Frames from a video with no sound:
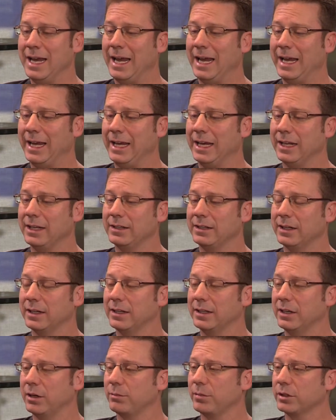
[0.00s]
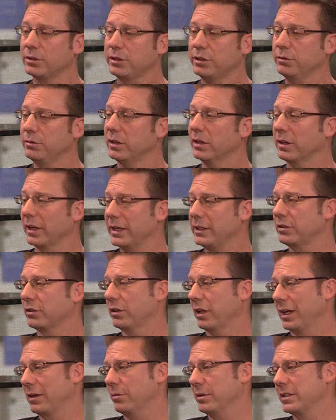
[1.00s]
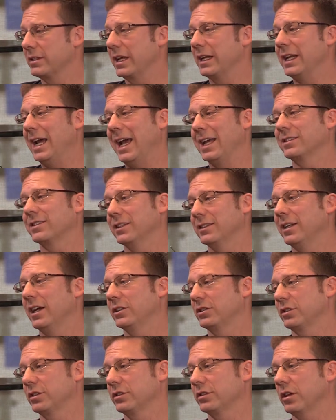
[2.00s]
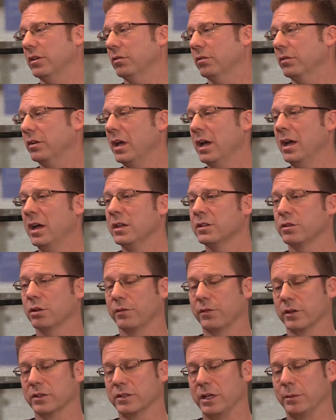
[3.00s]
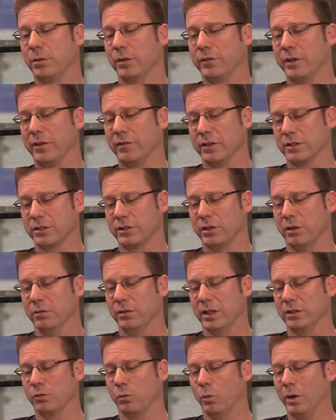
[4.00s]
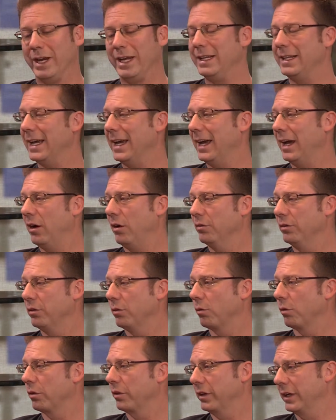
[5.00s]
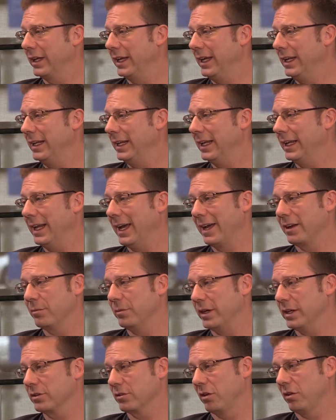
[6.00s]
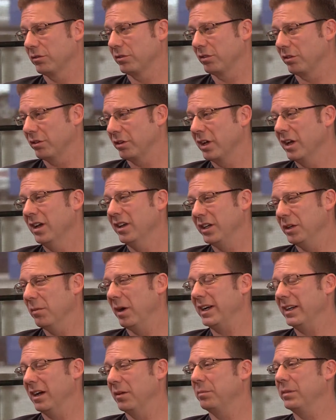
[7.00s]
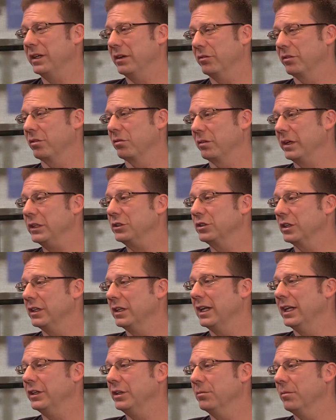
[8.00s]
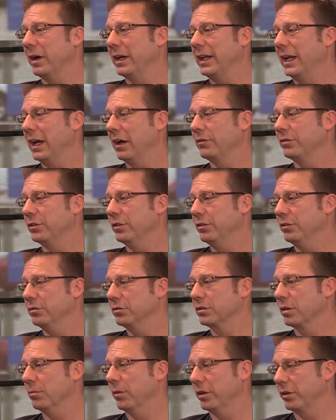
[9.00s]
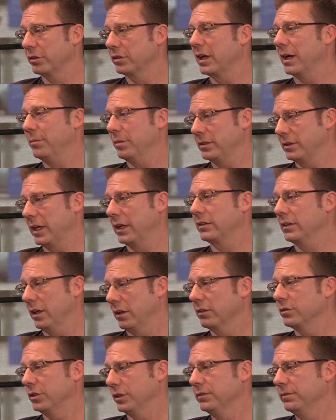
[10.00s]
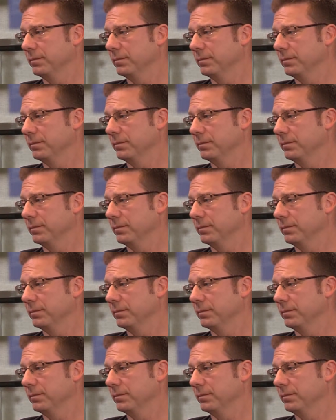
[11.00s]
And number two, the laser, like we said, has to touch the stone. So for example, if you have a stone that's way down or the kidney anatomy is altered, you might not be able to reach it, and you might have to do some other type of technology.